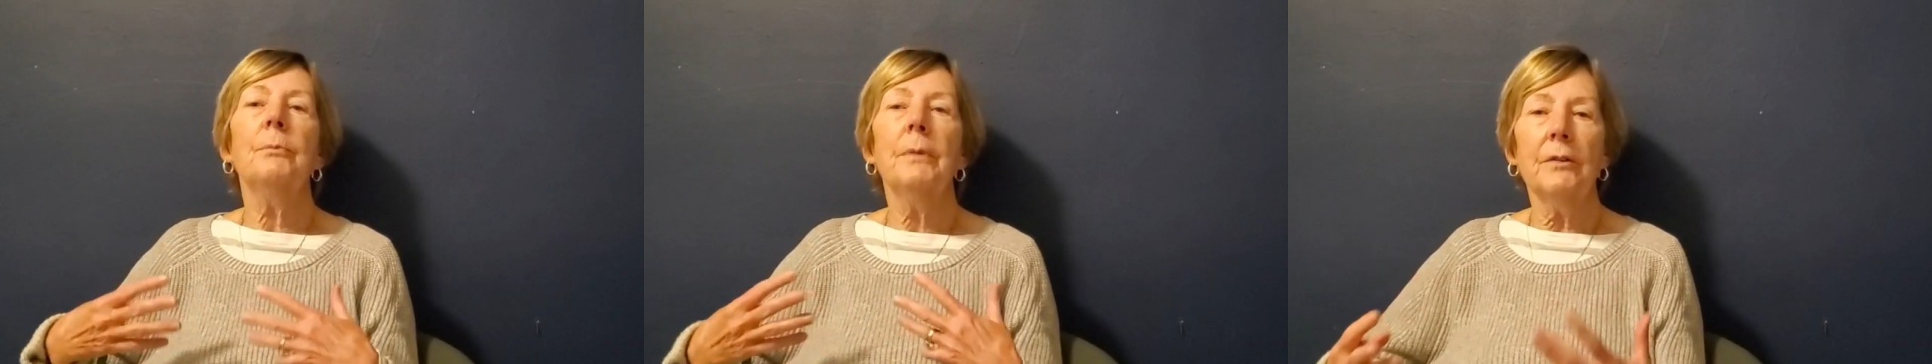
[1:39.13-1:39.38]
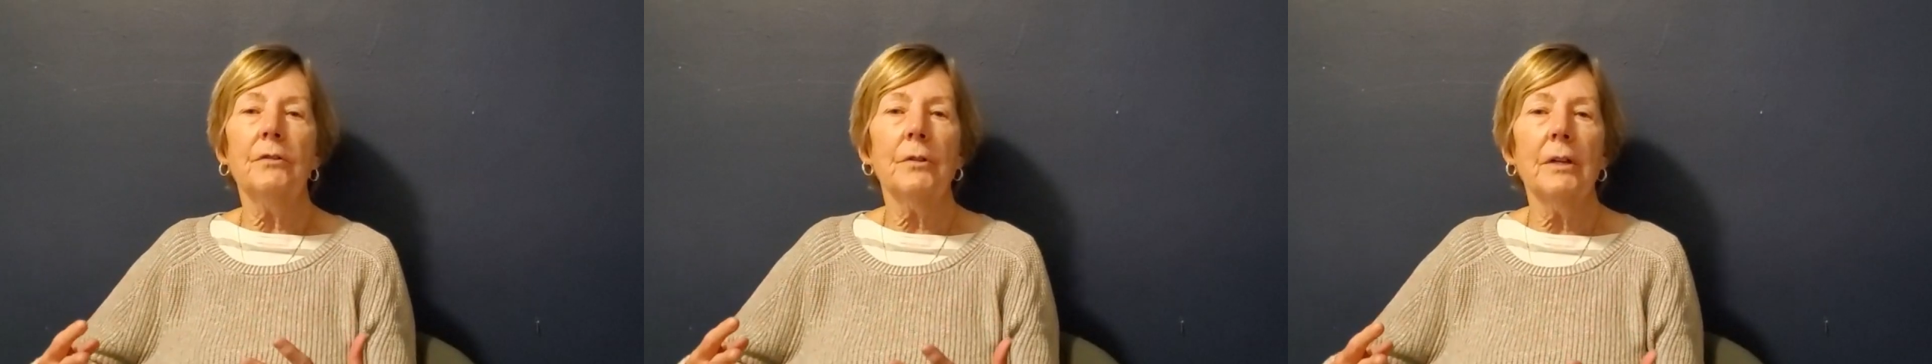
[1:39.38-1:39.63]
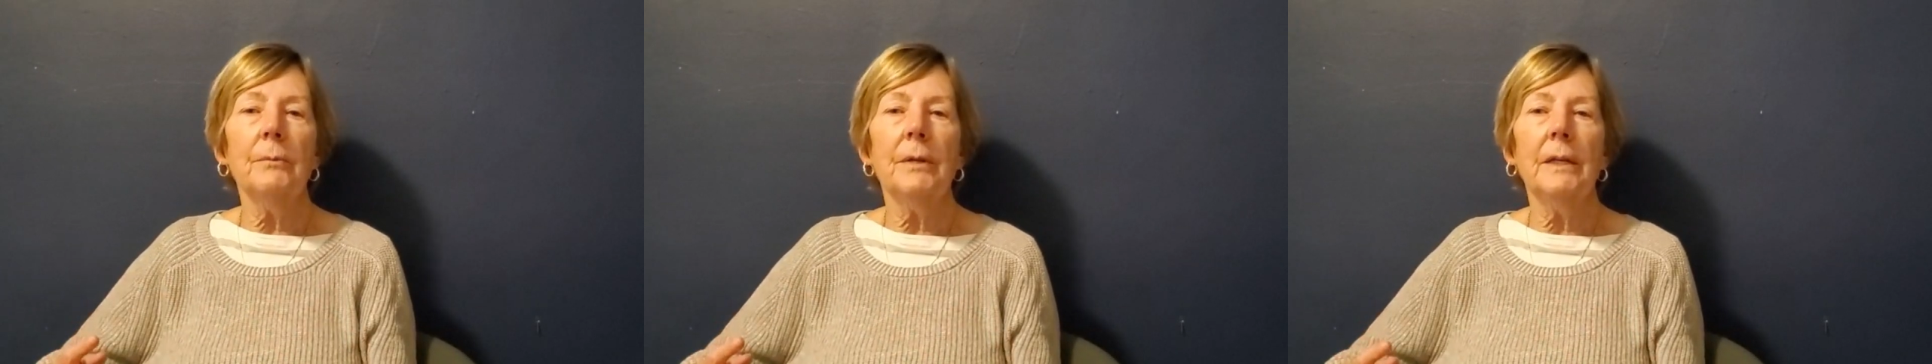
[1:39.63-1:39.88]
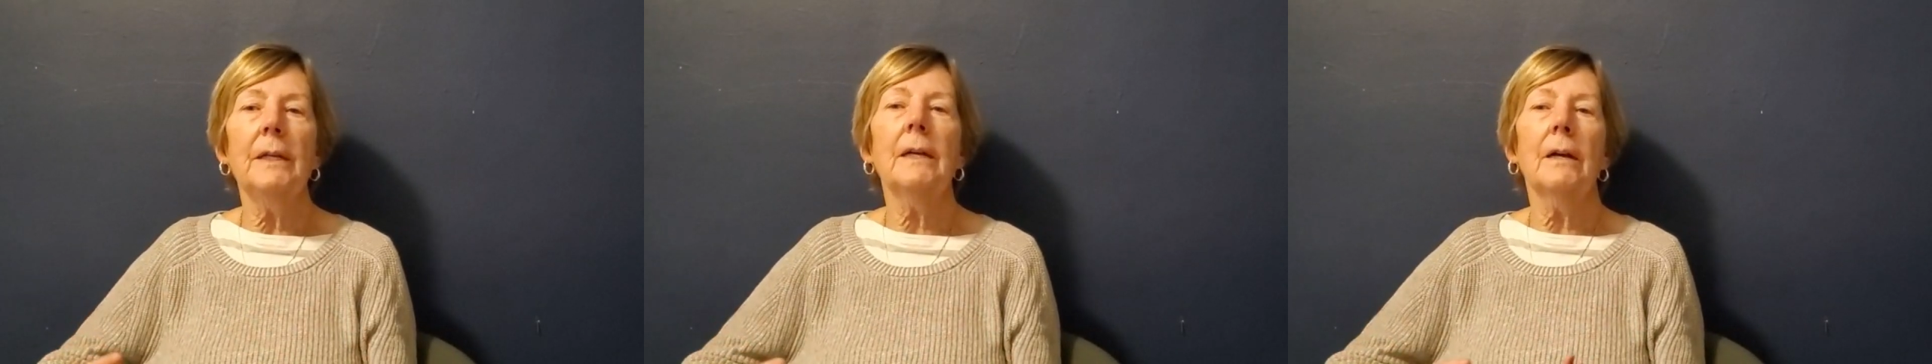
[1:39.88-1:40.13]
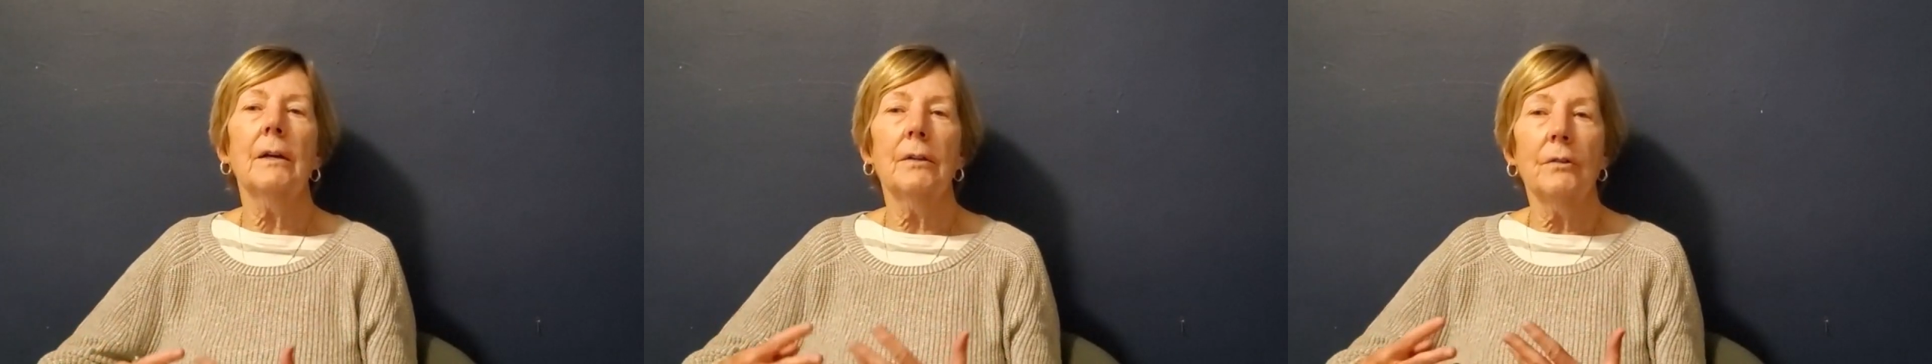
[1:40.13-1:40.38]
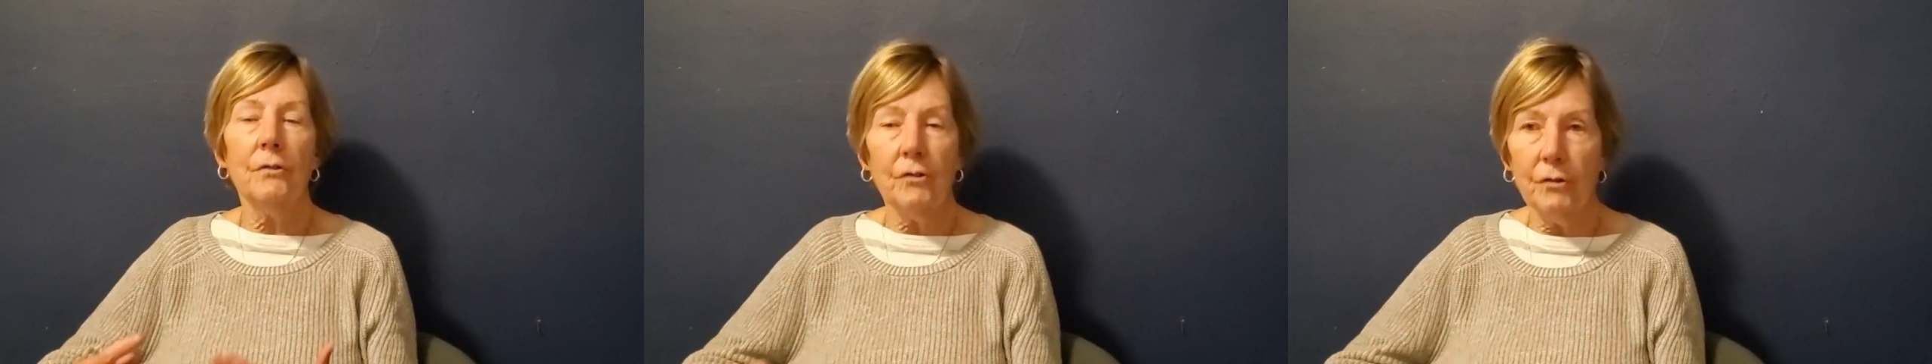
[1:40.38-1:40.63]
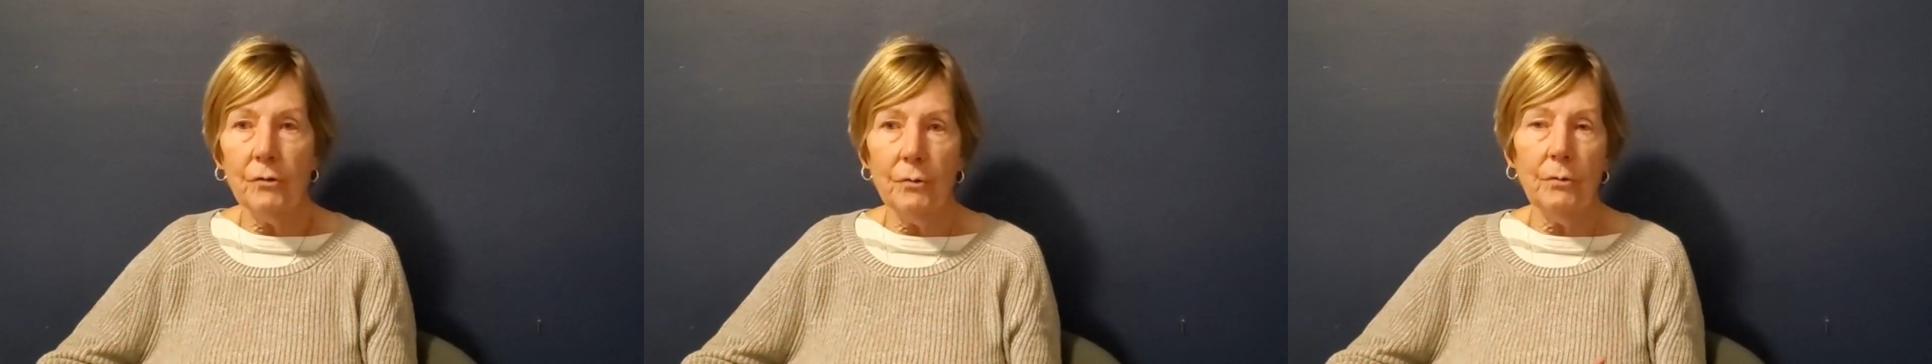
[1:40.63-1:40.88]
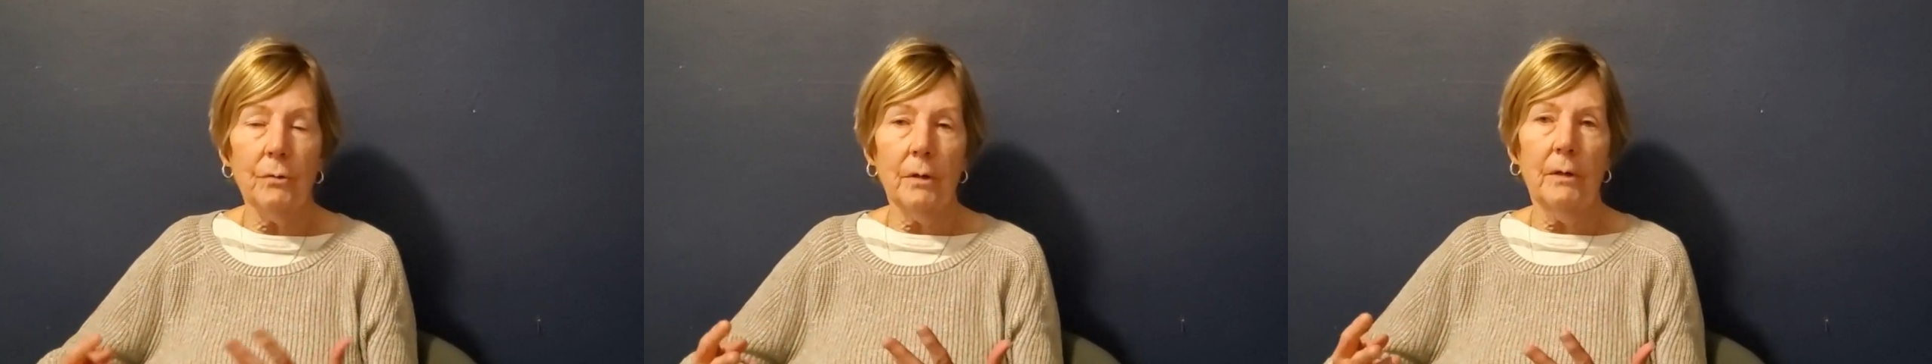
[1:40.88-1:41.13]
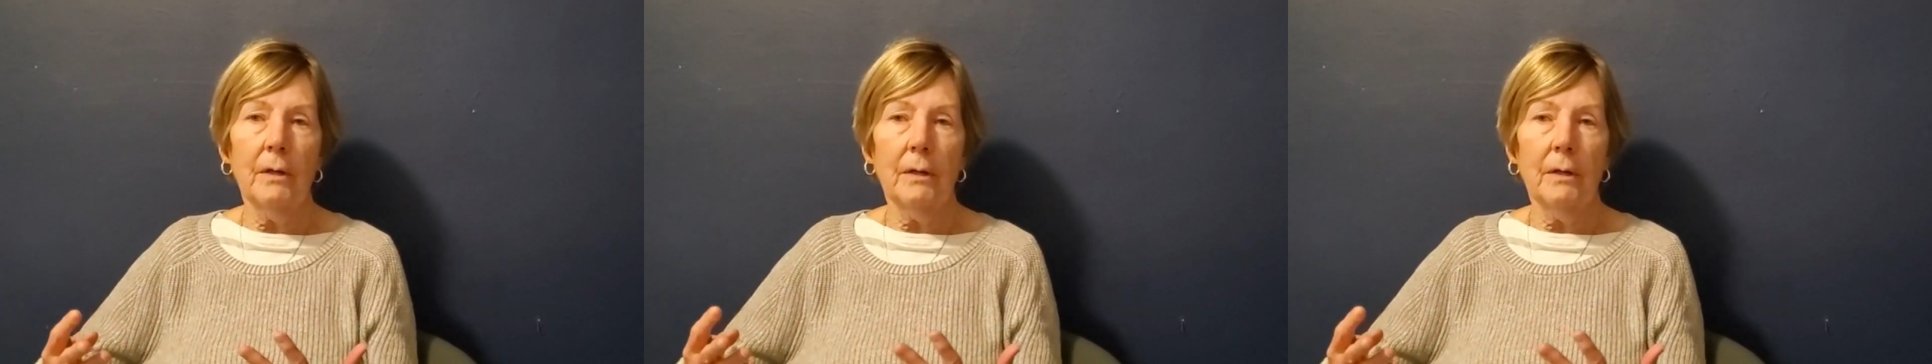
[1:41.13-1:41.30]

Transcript: mentoring me on two